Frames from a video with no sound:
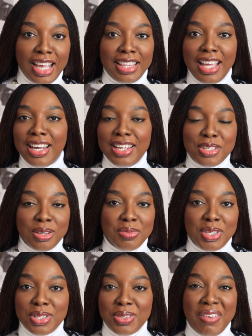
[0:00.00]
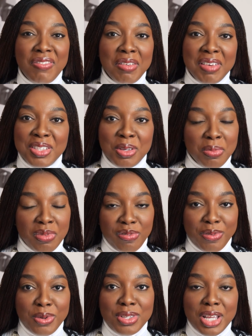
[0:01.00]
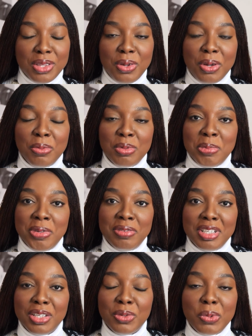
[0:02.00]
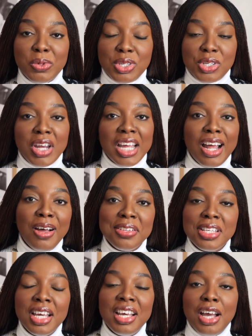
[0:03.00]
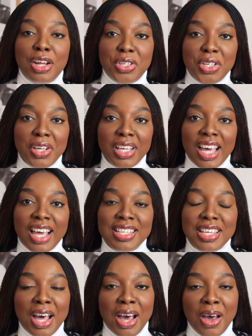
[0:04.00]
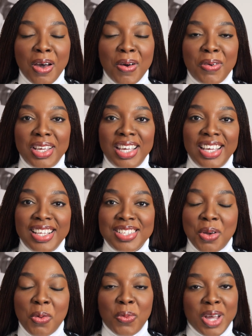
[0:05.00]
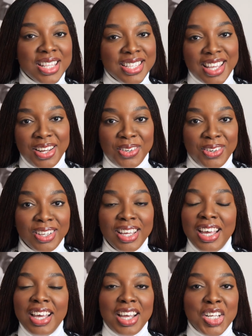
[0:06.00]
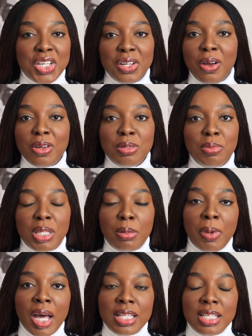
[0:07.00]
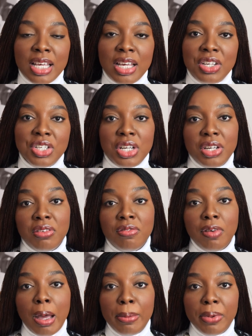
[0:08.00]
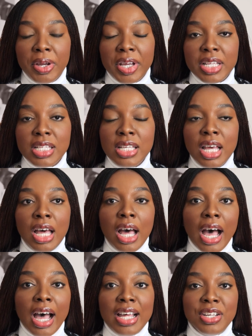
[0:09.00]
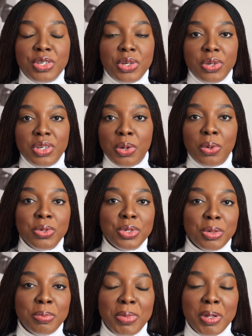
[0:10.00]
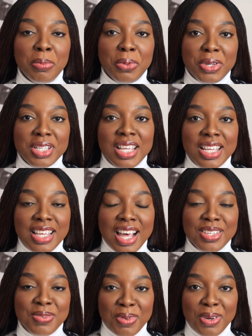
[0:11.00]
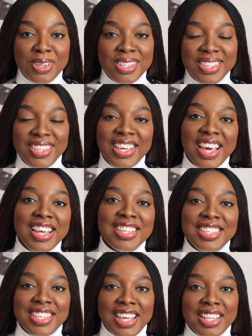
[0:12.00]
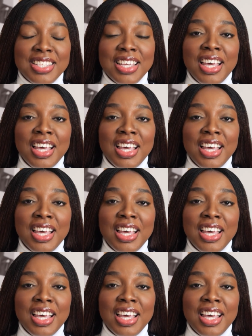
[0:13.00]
like that lace up detail I've never done before, so I thought it would be really cool to try it out and show you guys how it went along. I showed how to make the pattern, shared the fabrics, and showed the whole draping process as well, so you guys get